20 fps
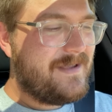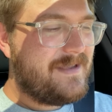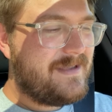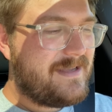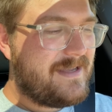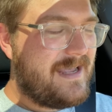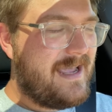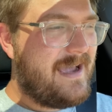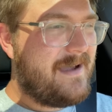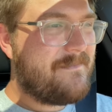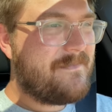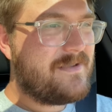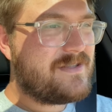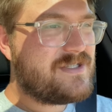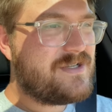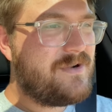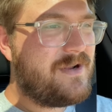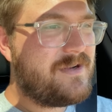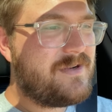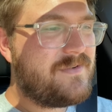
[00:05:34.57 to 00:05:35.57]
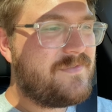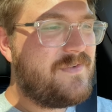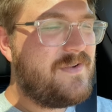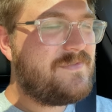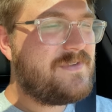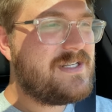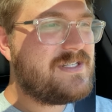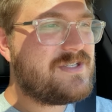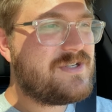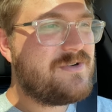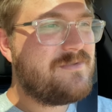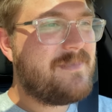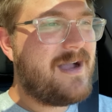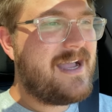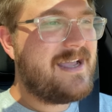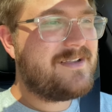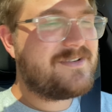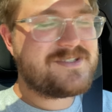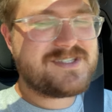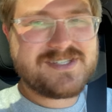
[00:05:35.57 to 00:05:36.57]
yeah, 252
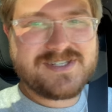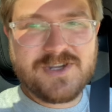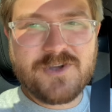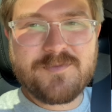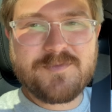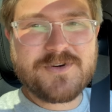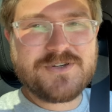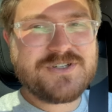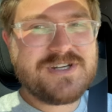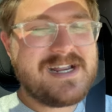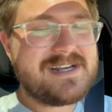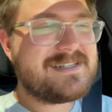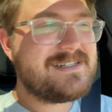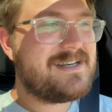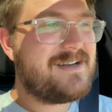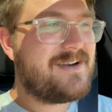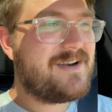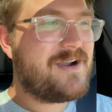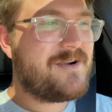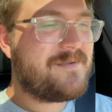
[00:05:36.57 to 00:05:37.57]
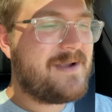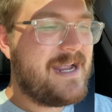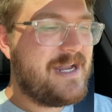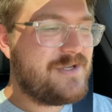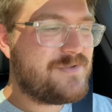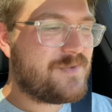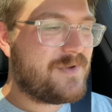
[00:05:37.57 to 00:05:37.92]
miles still projected on our range.